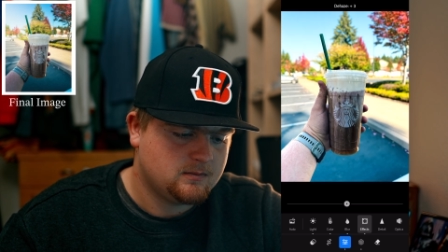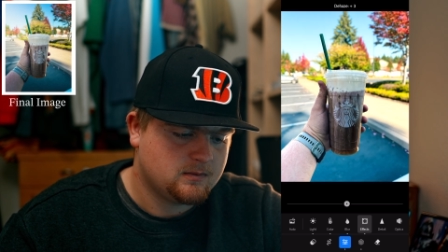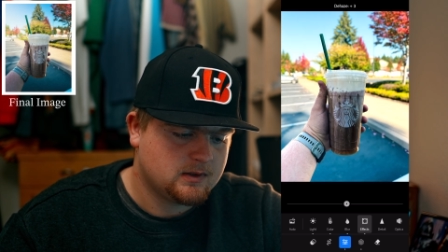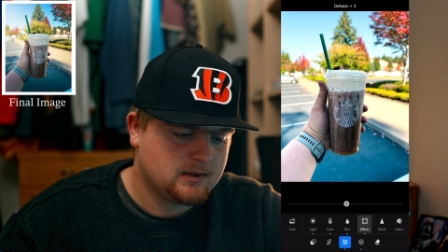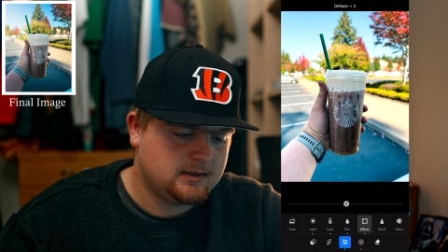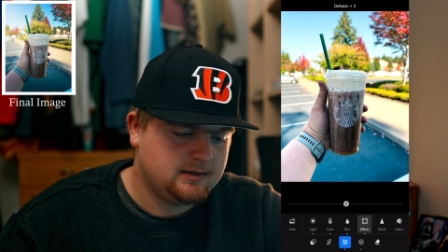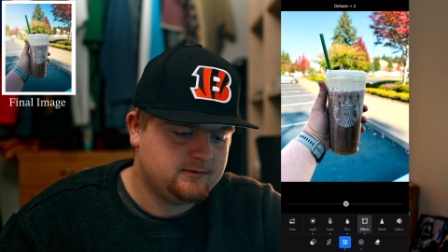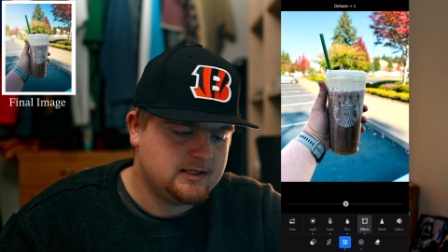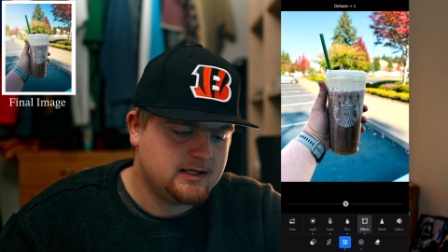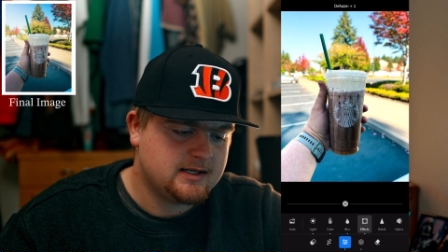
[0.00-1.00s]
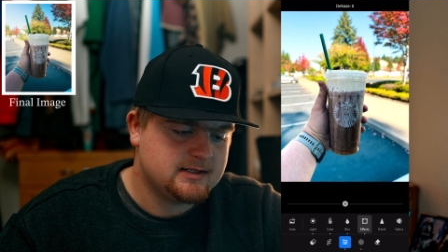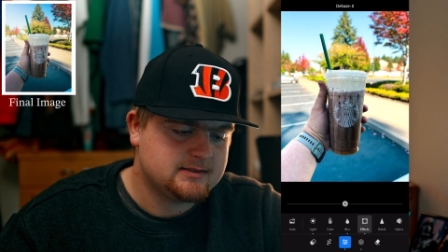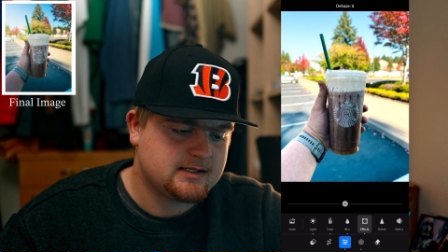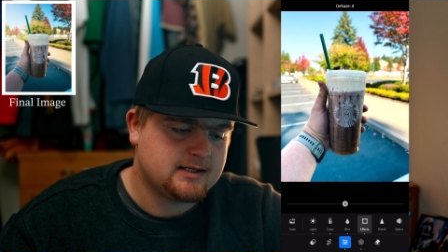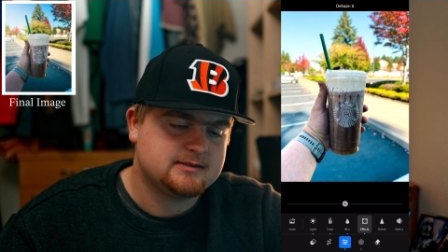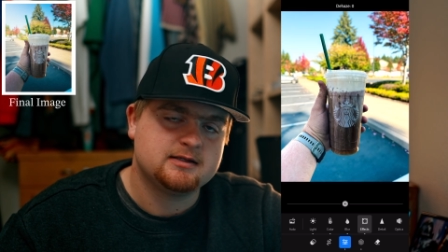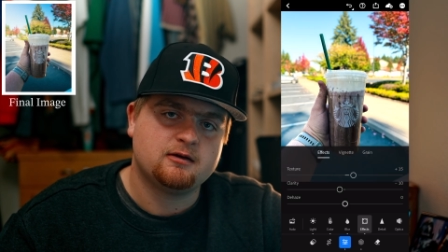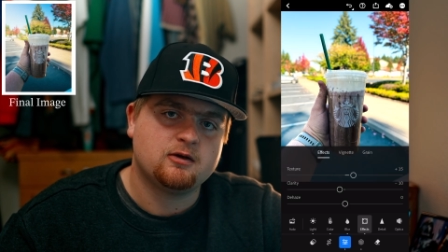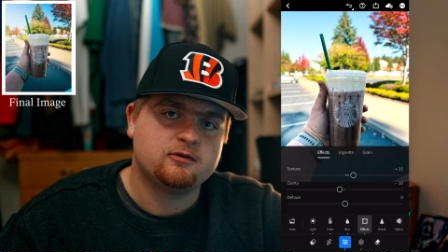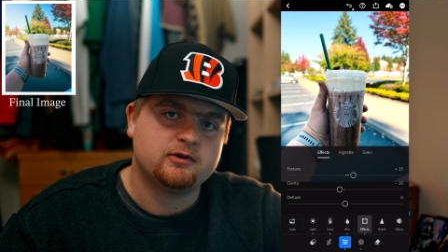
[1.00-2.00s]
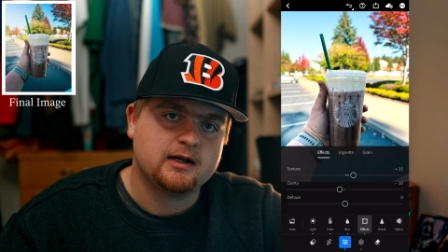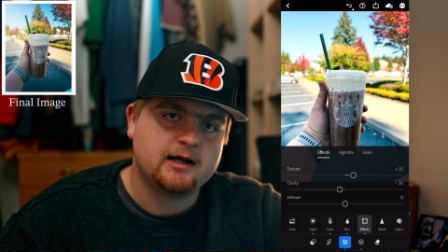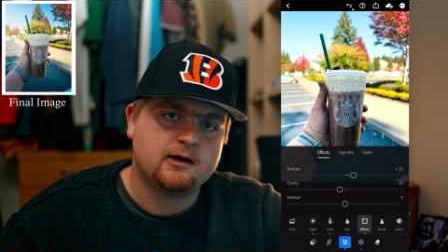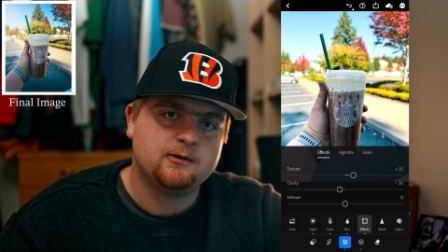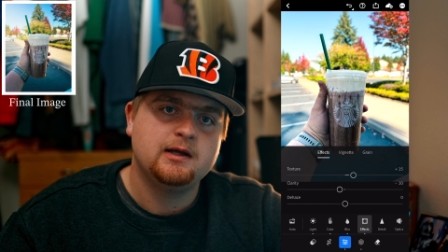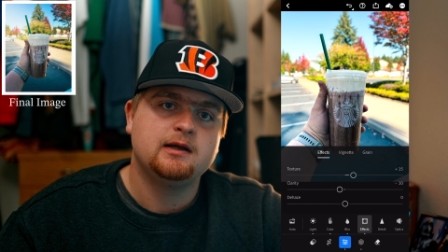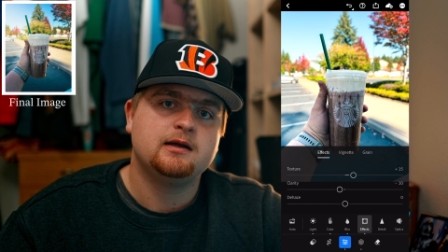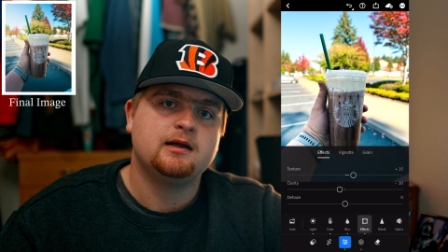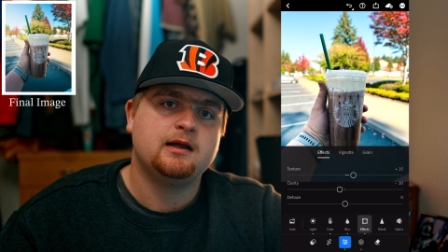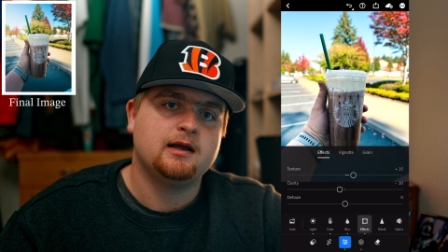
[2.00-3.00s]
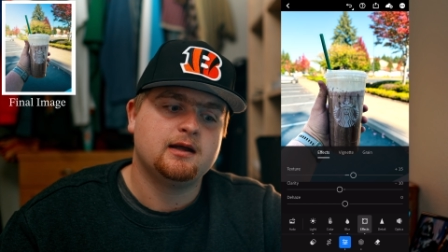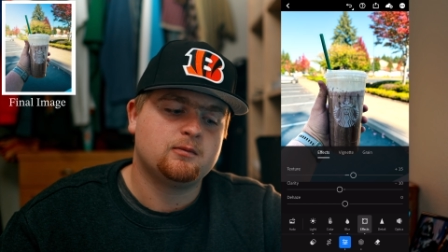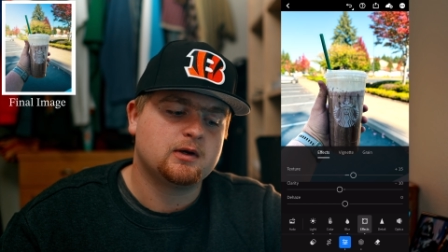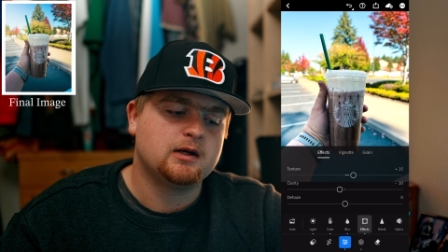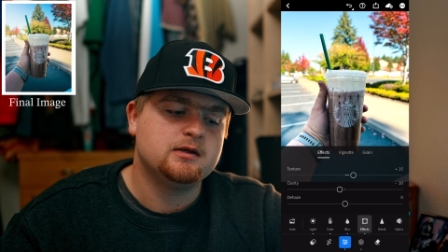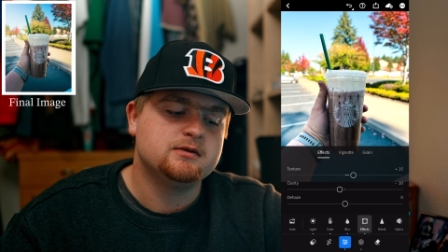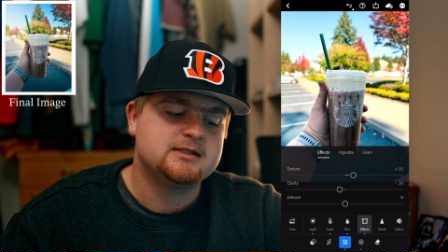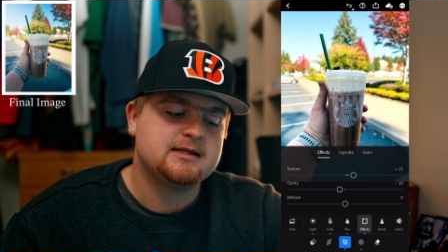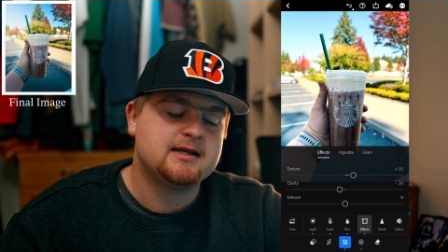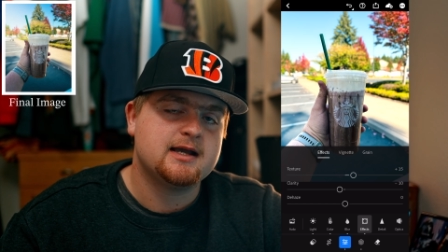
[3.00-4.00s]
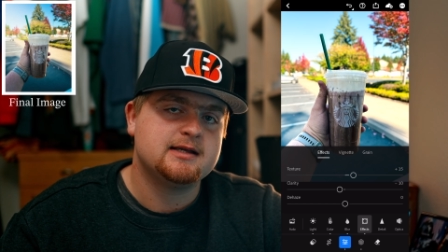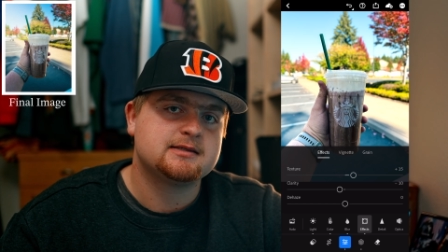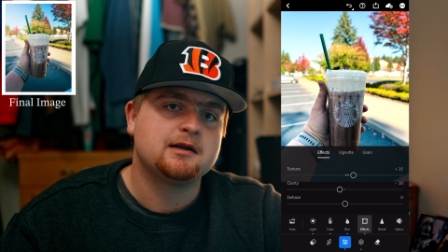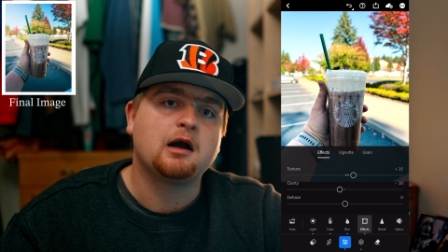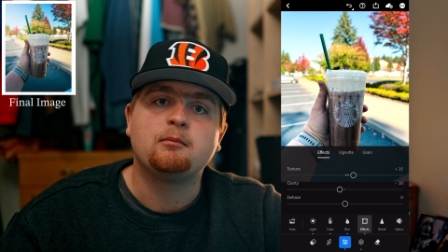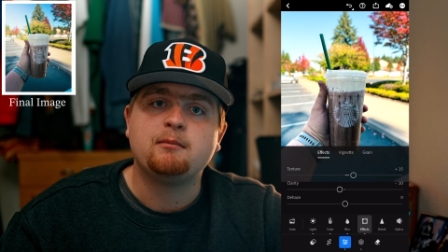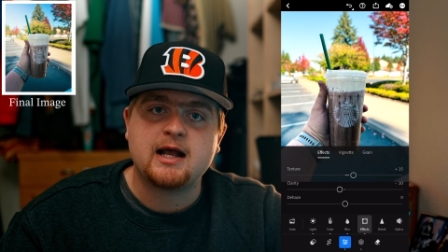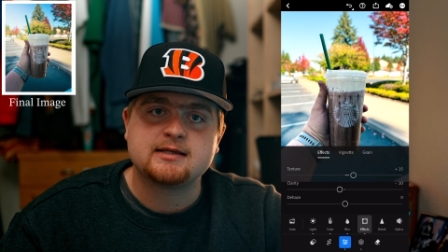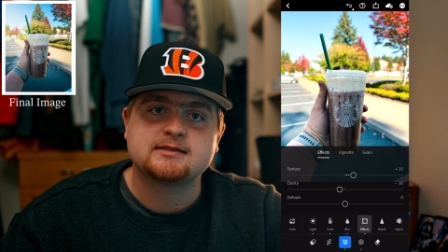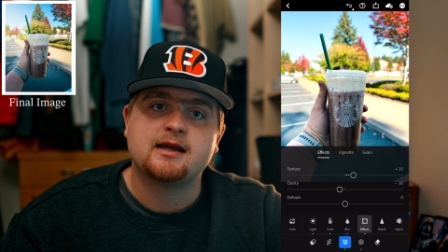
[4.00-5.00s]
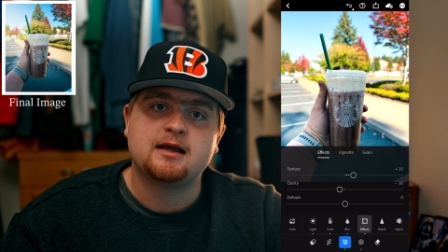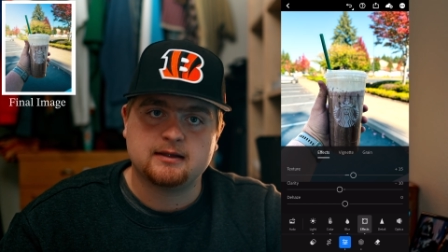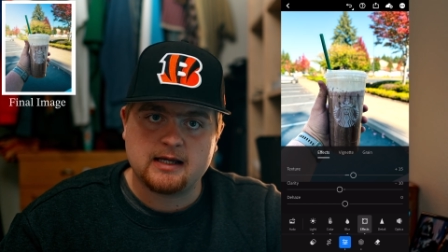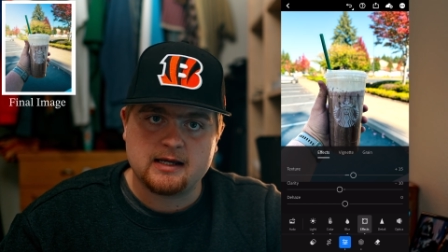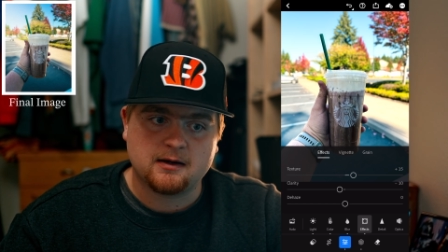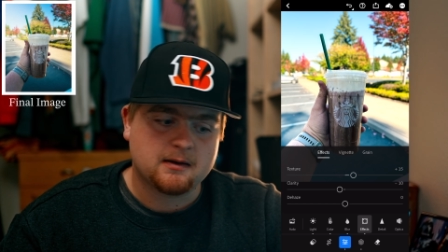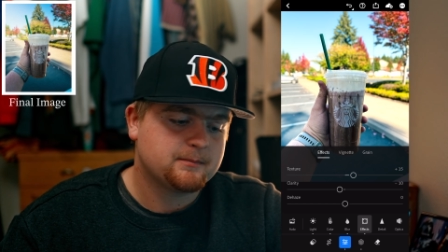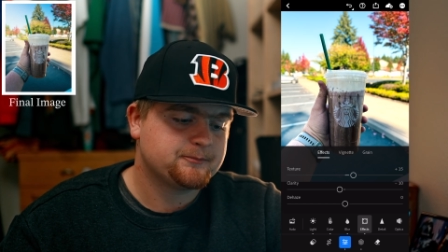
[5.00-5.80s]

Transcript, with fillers: we're going to leave dehaze at zero for now and we're going to use dehaze in our masking later.